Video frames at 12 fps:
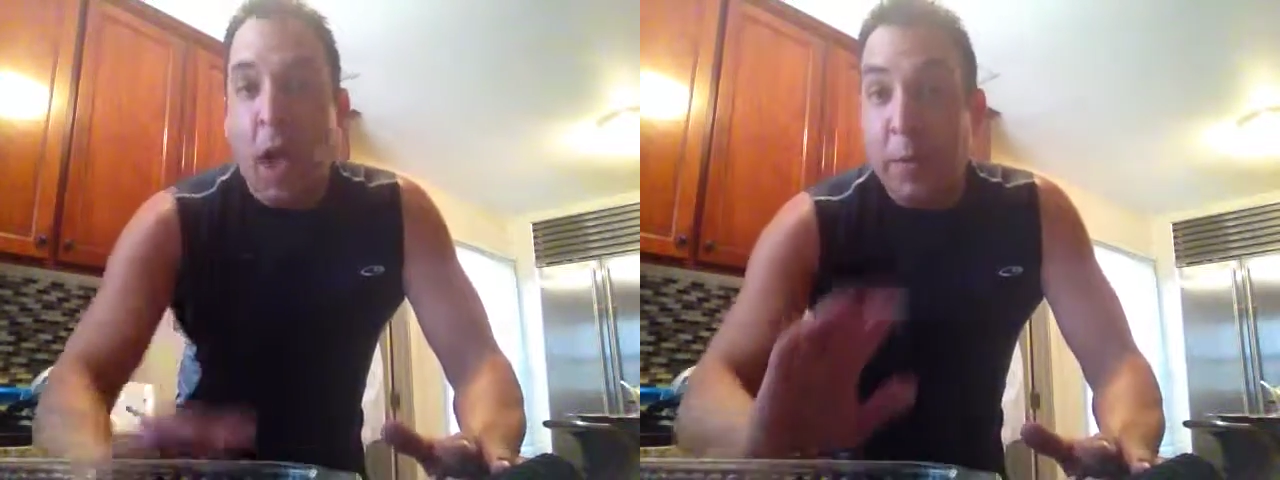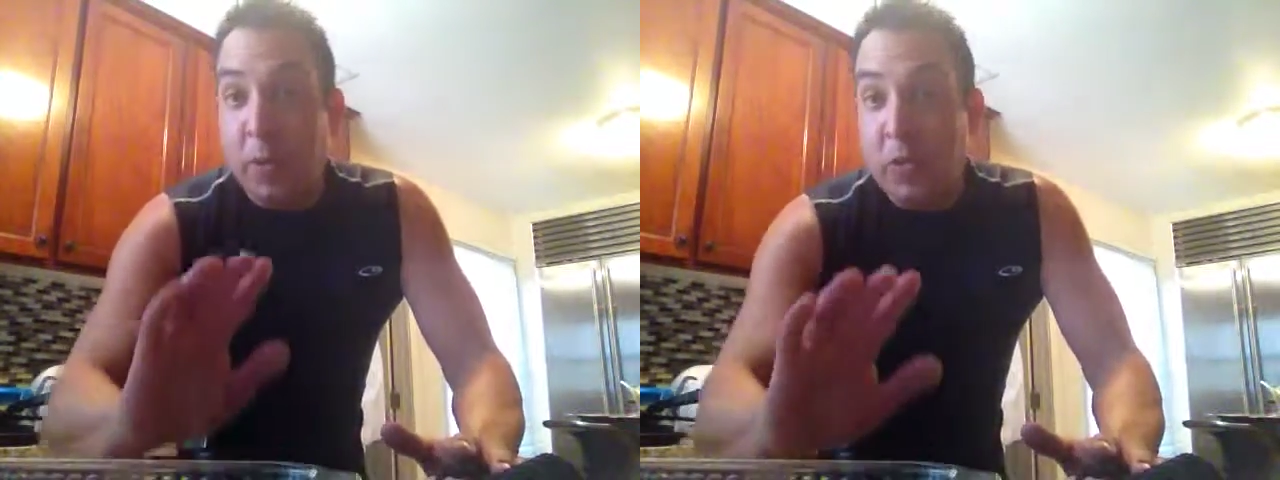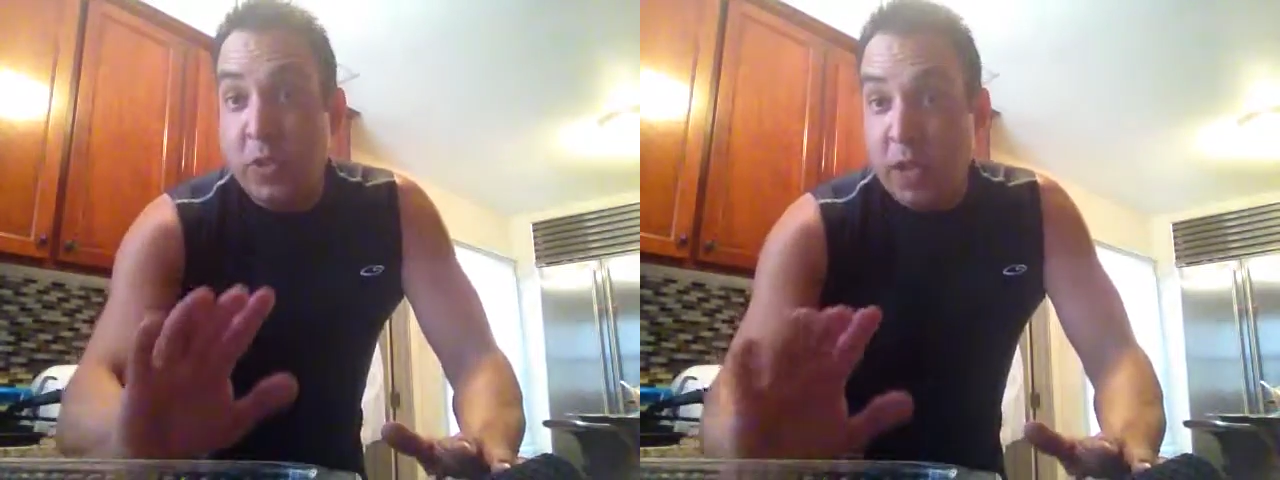
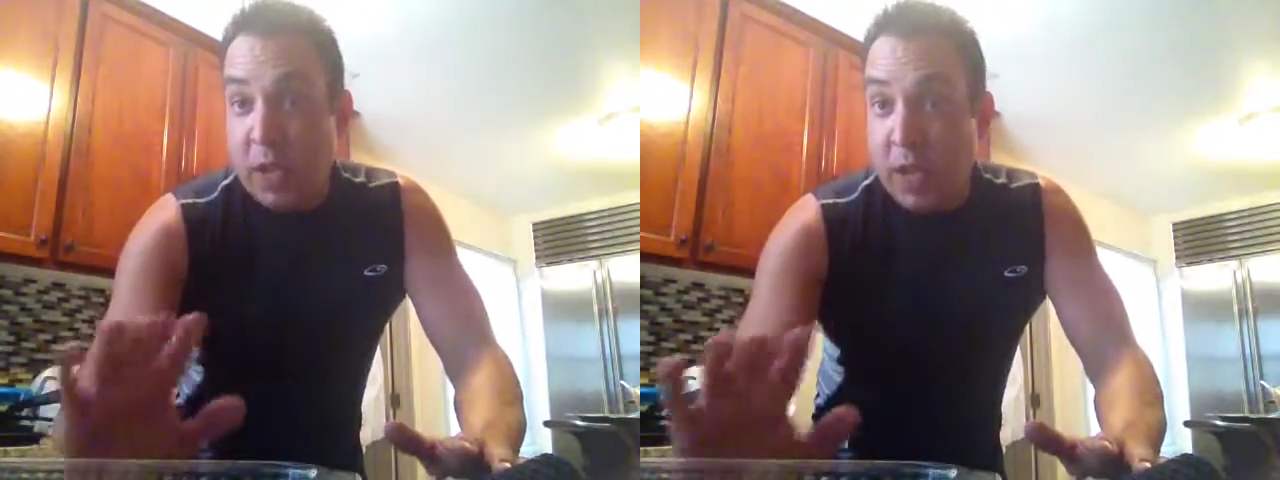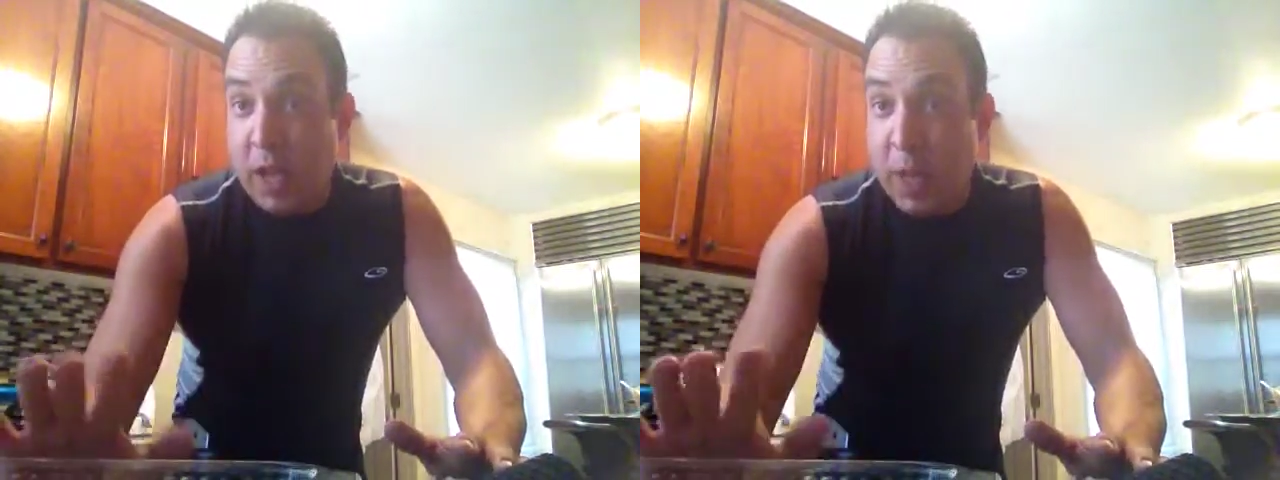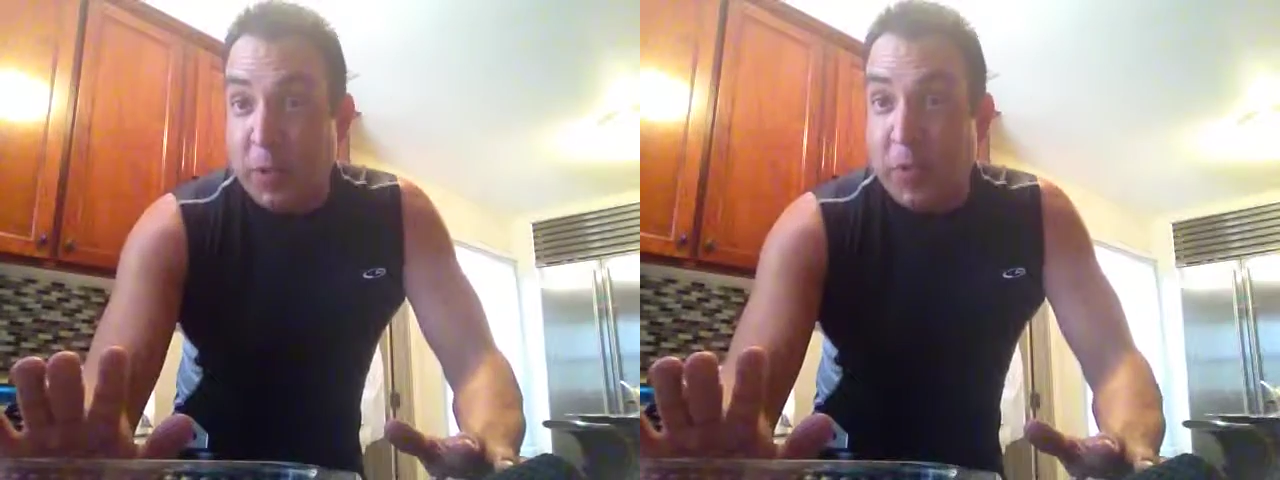using a
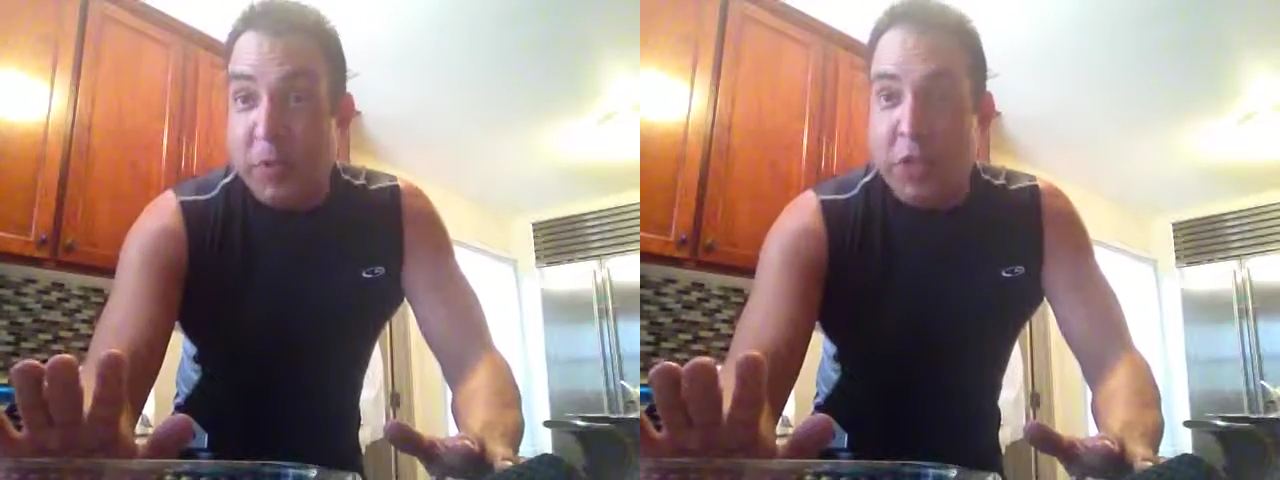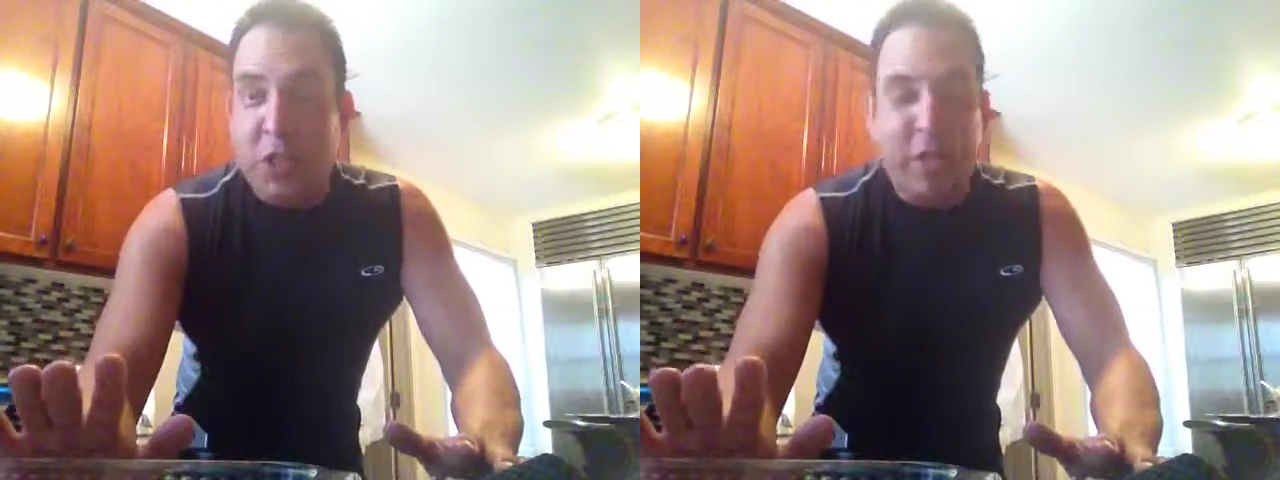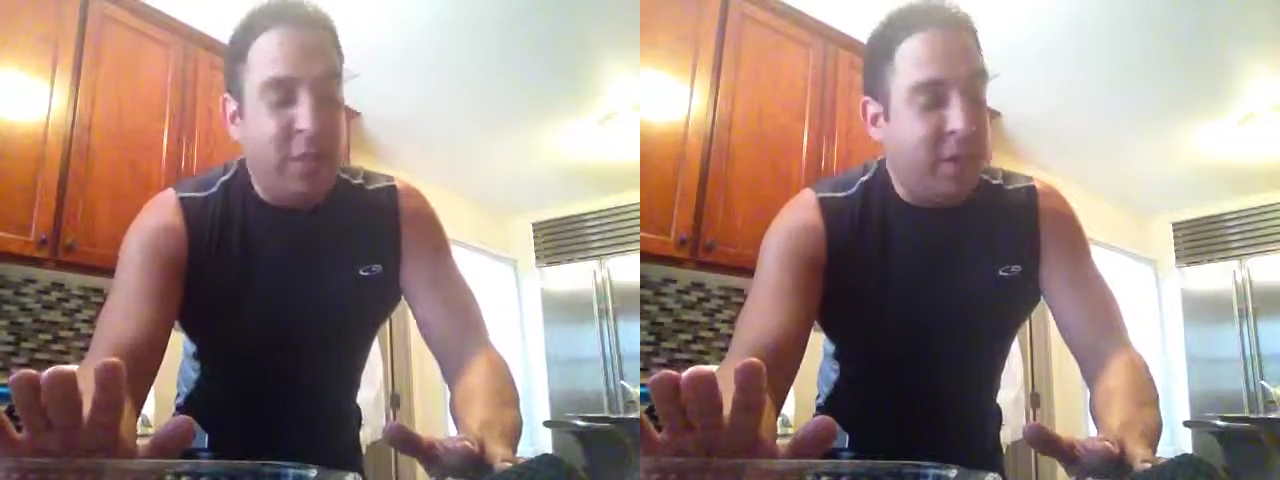couple different
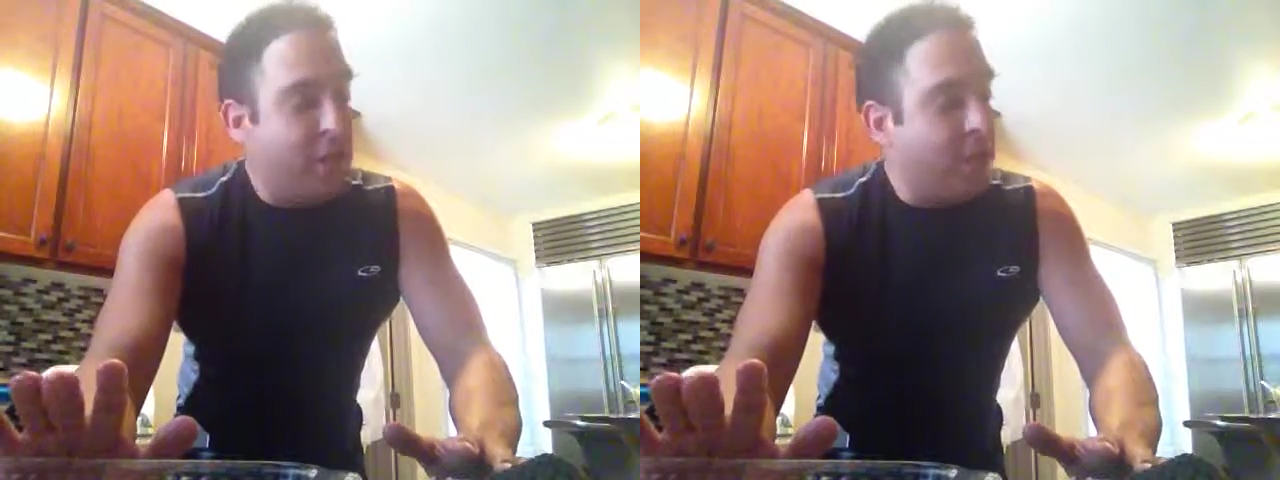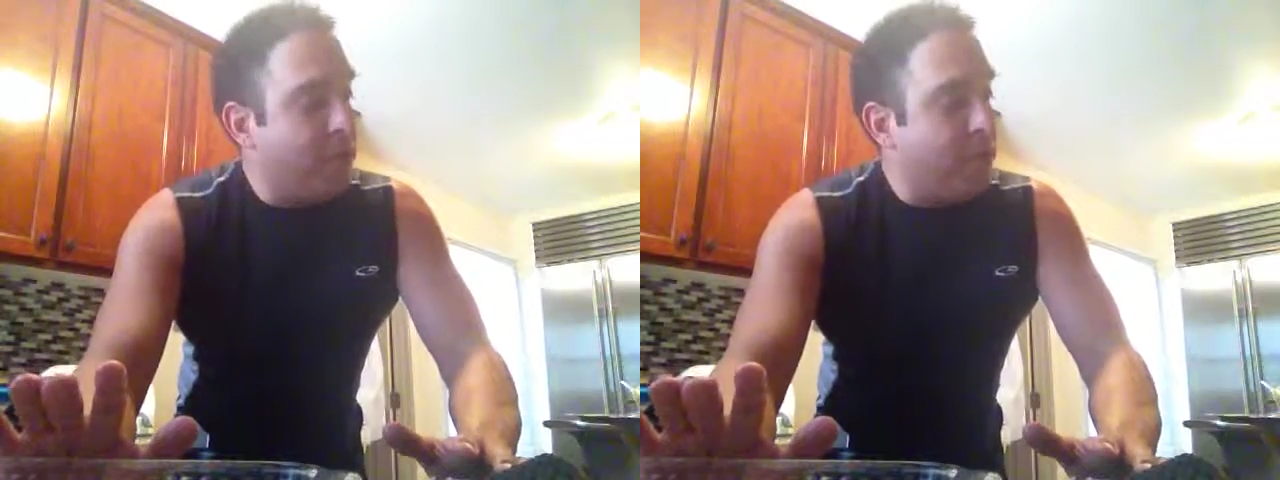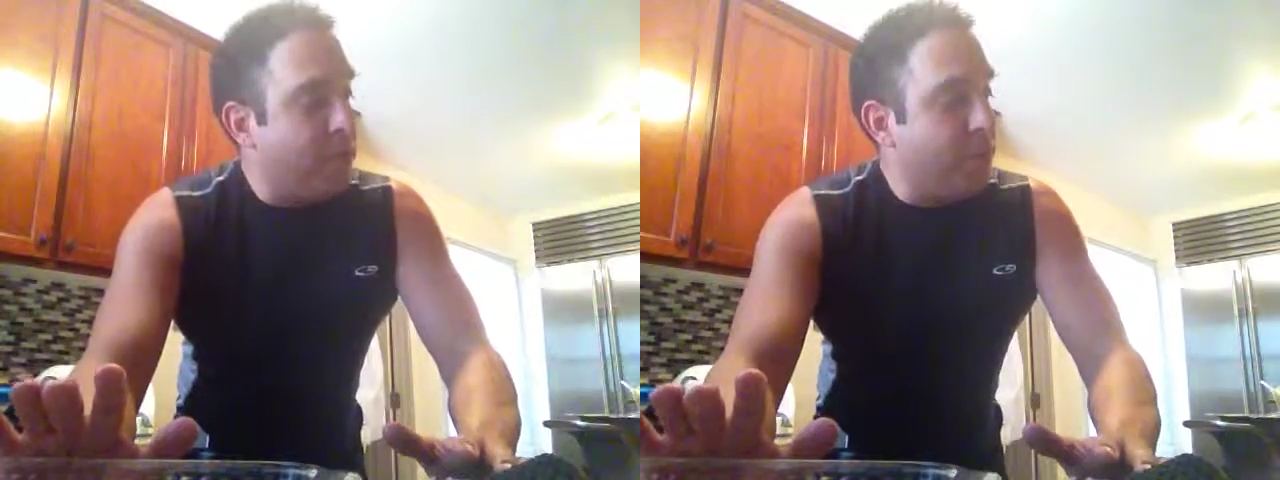cheeses.